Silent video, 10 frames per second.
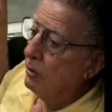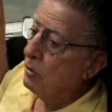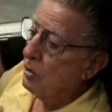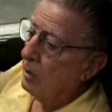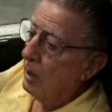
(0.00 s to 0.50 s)

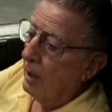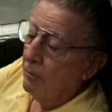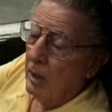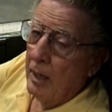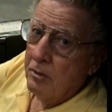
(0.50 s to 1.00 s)
and you still
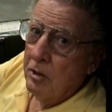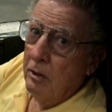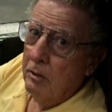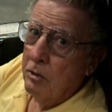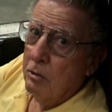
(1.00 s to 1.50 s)
have glass
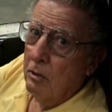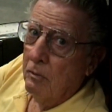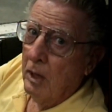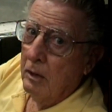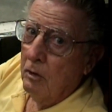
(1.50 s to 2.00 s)
here. It's sort
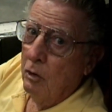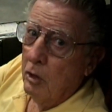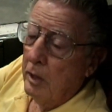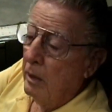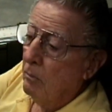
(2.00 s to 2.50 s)
of like
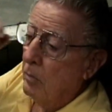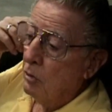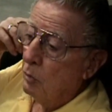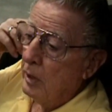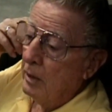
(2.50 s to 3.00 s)
looking
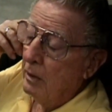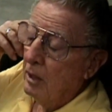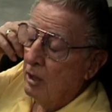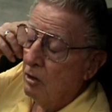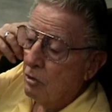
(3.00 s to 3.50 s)

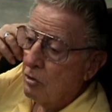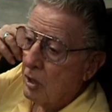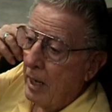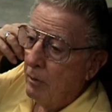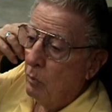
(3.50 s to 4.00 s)
between your
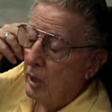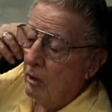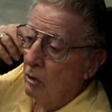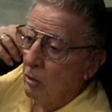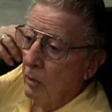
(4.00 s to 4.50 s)
side
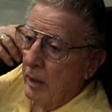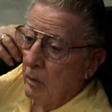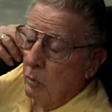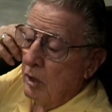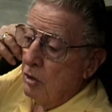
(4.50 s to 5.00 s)
window
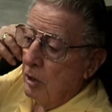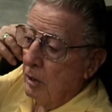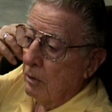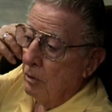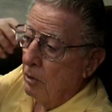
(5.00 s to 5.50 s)
and the
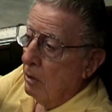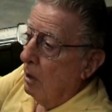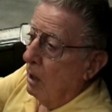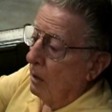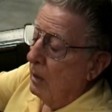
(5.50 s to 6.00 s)
windshield of your
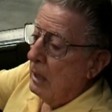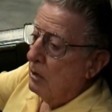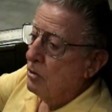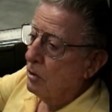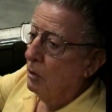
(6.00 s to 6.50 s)
car.
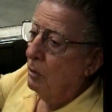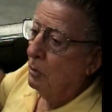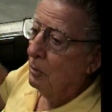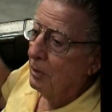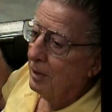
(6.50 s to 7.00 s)

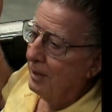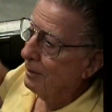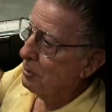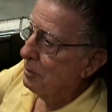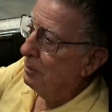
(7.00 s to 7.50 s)
So
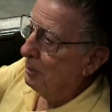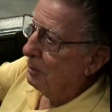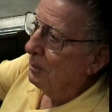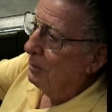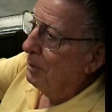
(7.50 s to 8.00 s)
it's,
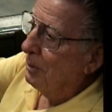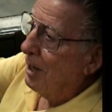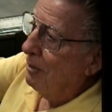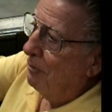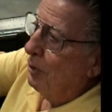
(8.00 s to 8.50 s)
you're, you're
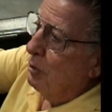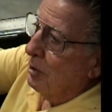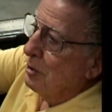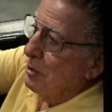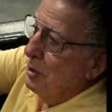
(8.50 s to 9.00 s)
not
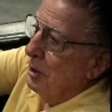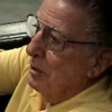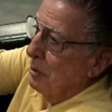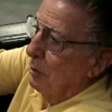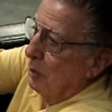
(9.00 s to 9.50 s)
focused just